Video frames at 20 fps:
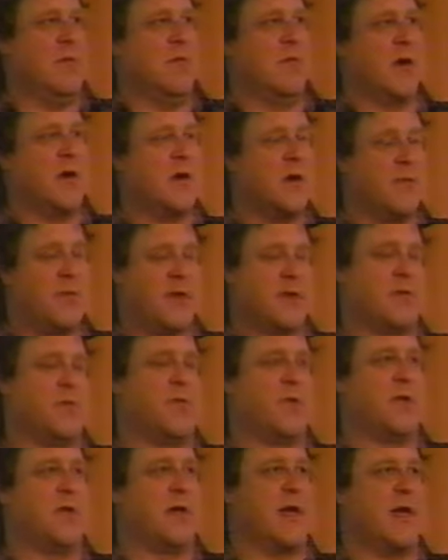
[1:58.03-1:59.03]
we're going to be at the
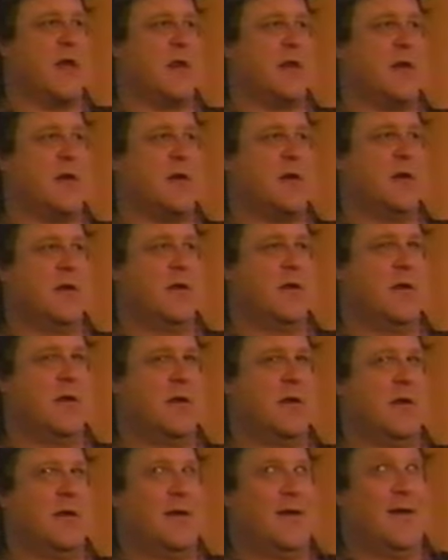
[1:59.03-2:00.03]
bowling alley, and
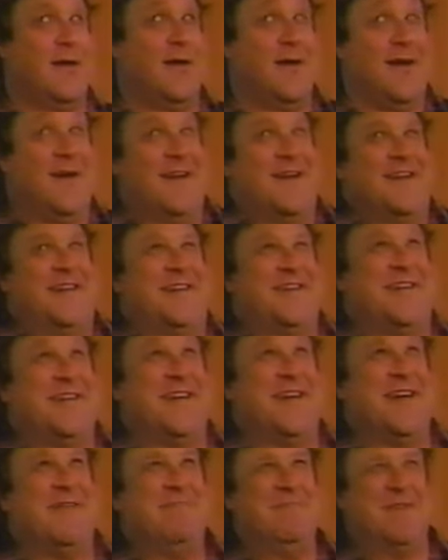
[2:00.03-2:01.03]

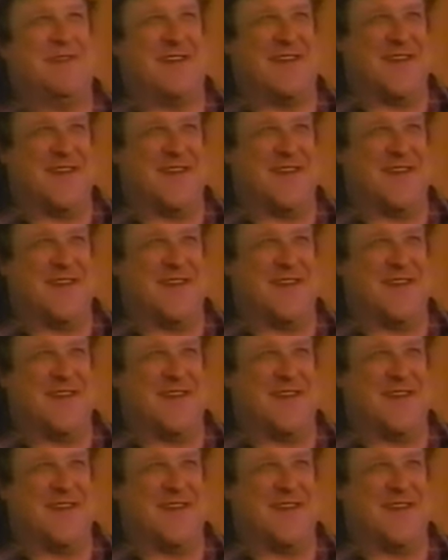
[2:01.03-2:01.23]
Chip's